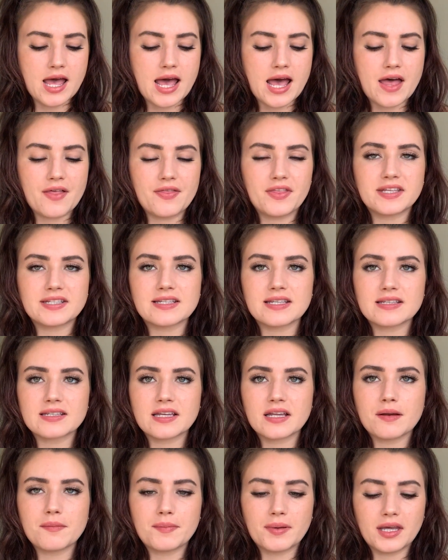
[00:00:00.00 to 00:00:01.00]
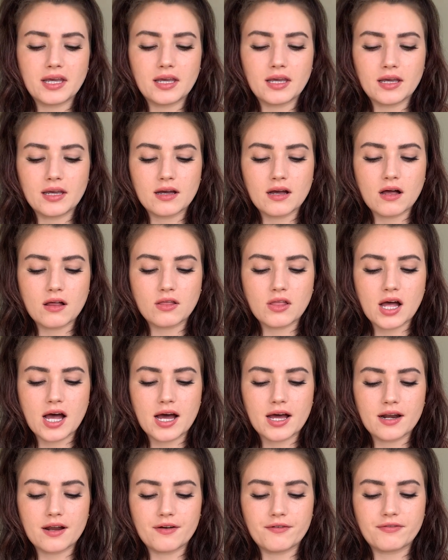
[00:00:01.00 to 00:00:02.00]
And this is gonna be a
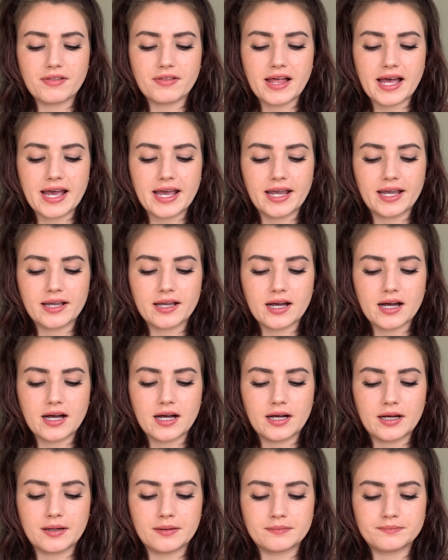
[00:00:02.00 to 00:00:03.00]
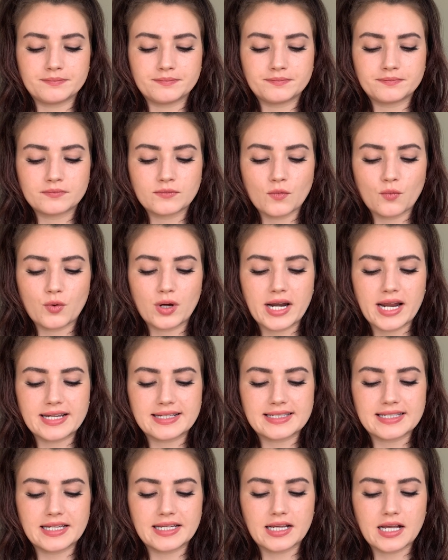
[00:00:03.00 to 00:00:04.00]
lot of like what I
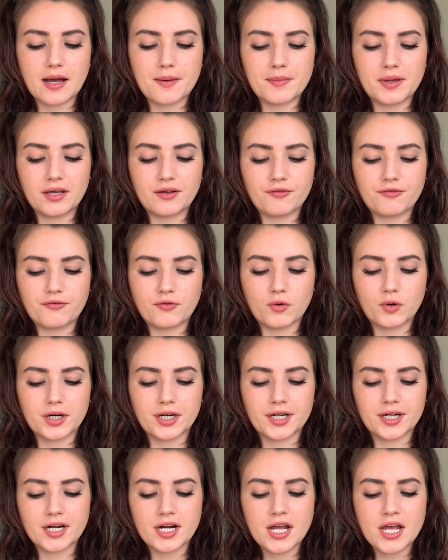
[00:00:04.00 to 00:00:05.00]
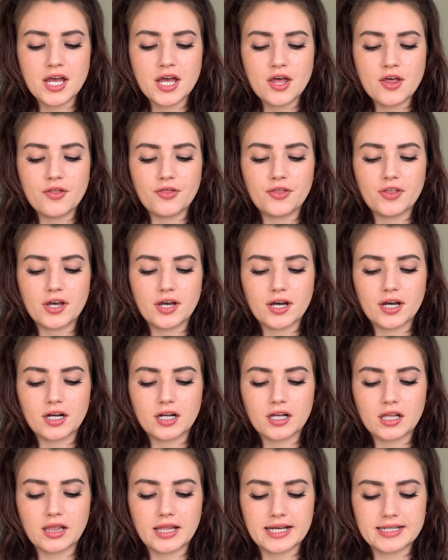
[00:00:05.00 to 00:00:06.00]
see coming for the
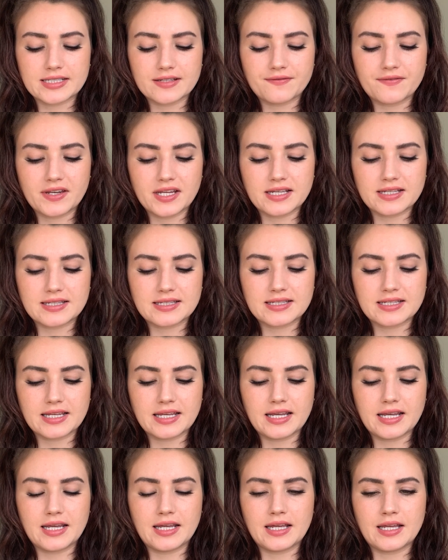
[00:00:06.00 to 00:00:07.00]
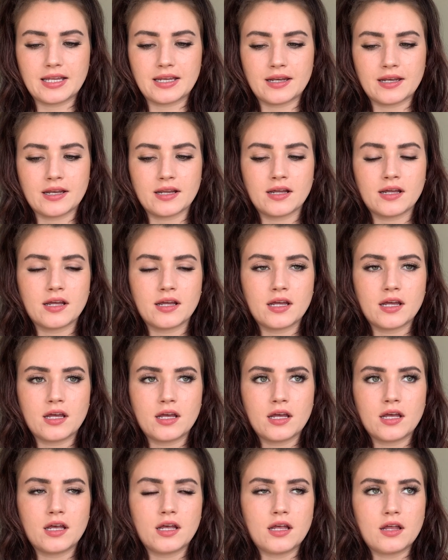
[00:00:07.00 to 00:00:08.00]
collectiveness in
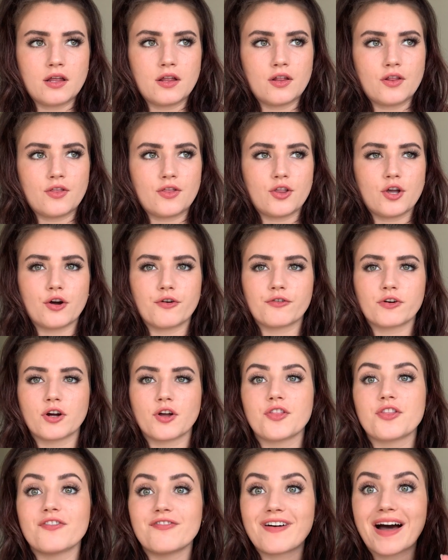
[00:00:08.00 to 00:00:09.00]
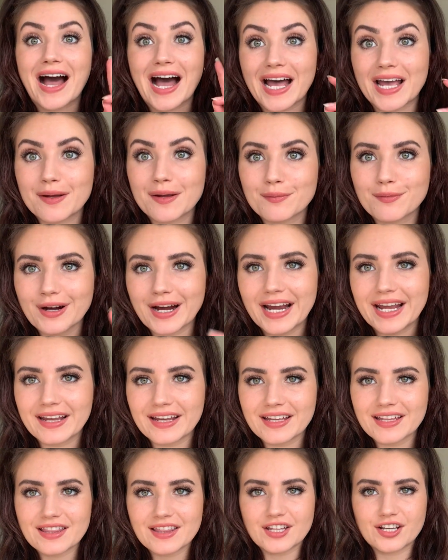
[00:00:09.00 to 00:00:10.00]
the overall, the vibe,
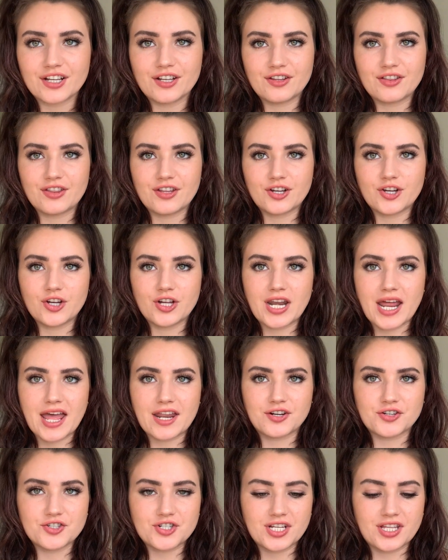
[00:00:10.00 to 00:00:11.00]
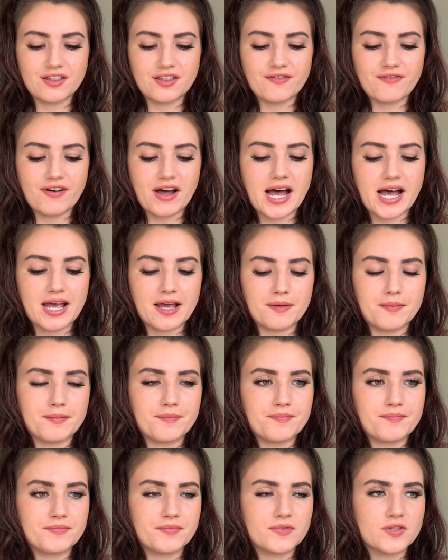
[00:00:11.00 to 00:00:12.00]
right? The good energy, the vibe.
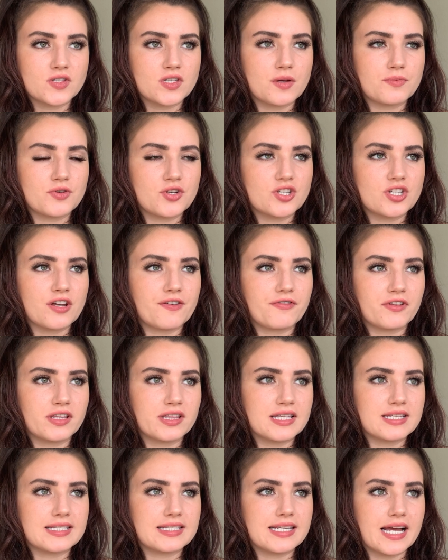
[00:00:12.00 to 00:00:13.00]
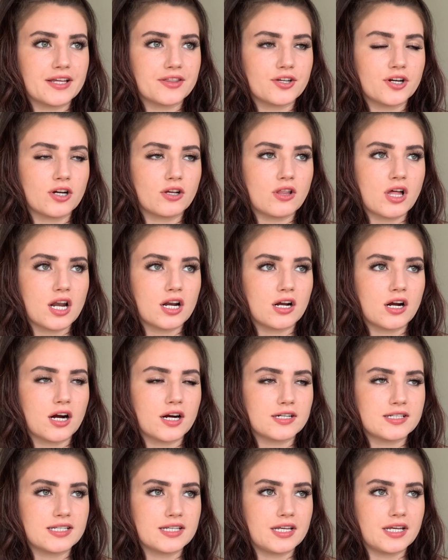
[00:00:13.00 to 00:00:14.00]
So I'm just shuffling this deck. There are a lot of
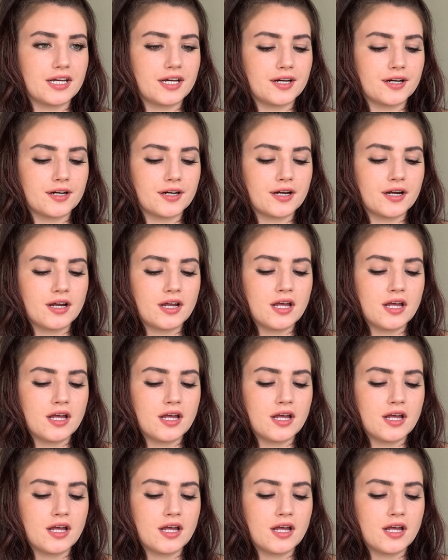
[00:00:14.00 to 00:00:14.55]
cards in here